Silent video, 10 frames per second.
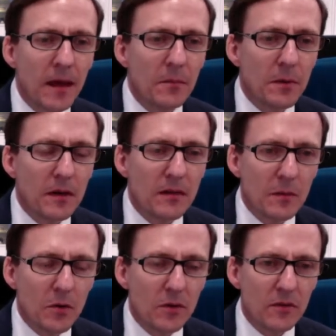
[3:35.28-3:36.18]
but
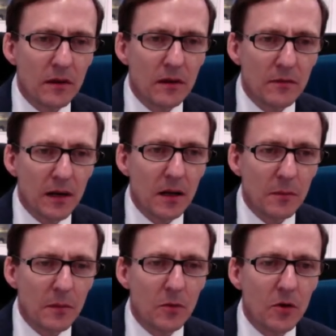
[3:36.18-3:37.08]
I'm also
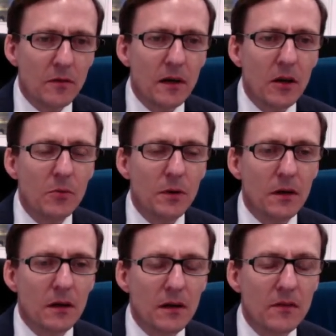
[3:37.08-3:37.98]
developing more of an
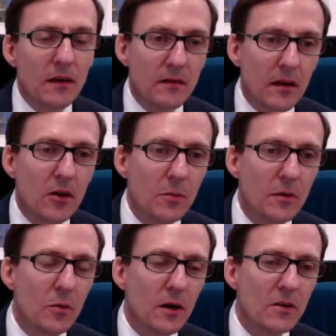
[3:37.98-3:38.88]
openness, as I hope
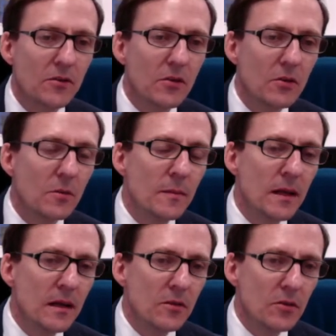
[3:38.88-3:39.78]
you are too,
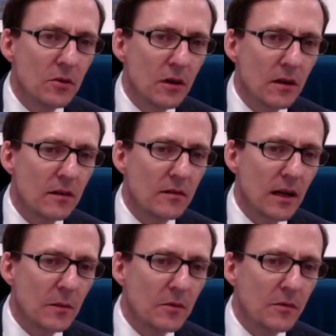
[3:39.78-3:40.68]
to other
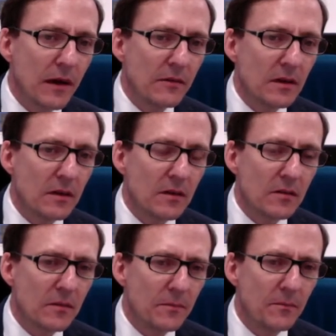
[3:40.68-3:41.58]
types of
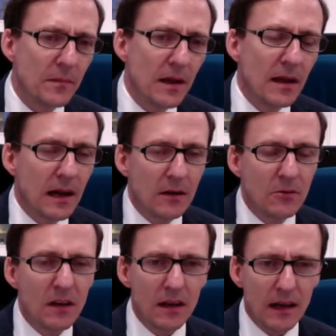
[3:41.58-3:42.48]
evidence. And
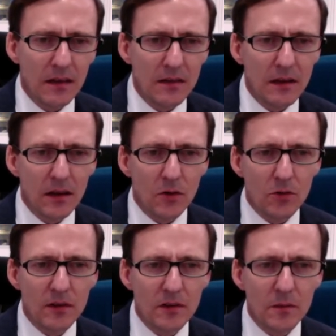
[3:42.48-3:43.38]
really I think it
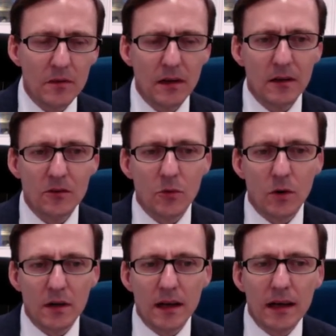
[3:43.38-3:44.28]
always comes down to
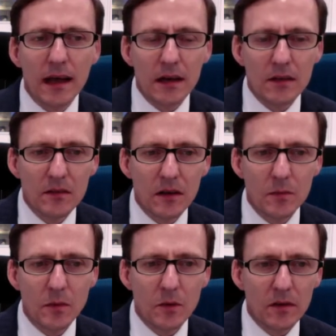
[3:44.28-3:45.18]
what Dick Heller told
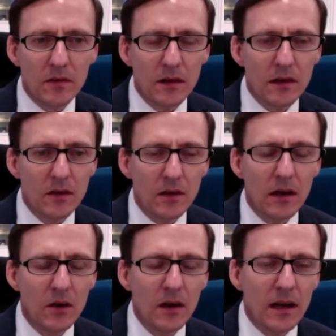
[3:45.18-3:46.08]
me once, and
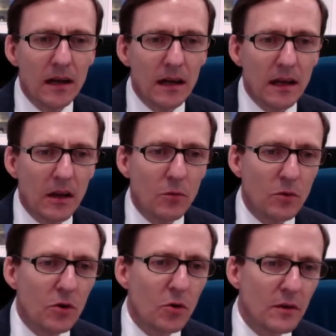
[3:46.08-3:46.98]
he
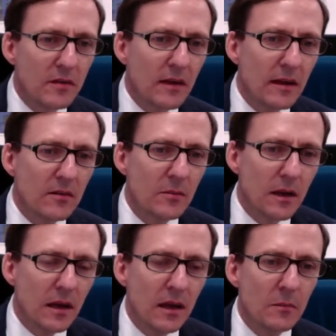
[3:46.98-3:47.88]
would always say to
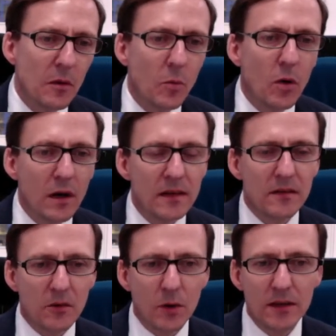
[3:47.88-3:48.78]
me, but what is
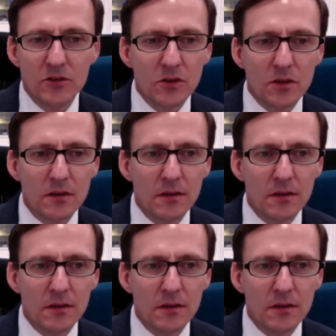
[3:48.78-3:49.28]
the question?